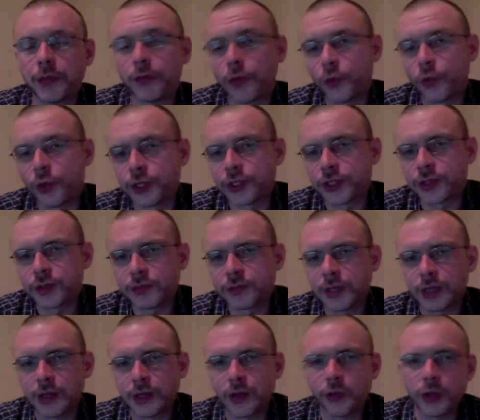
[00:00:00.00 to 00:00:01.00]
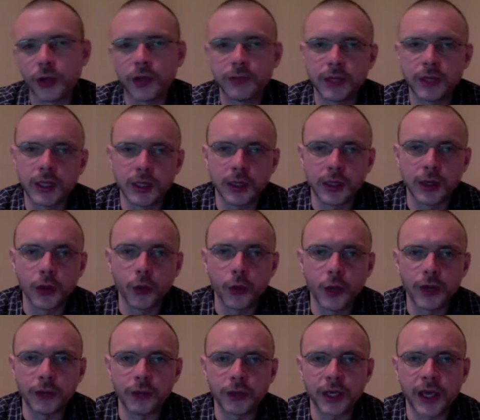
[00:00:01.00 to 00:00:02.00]
Of course, in another
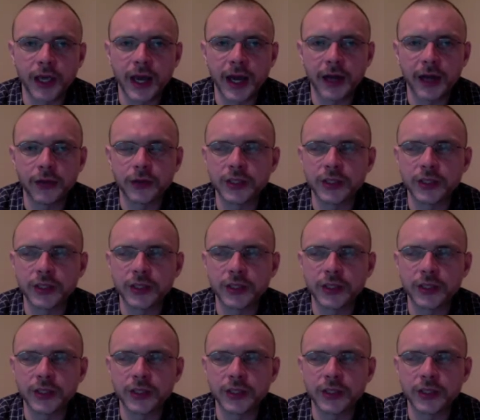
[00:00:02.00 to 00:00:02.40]
way of looking at it,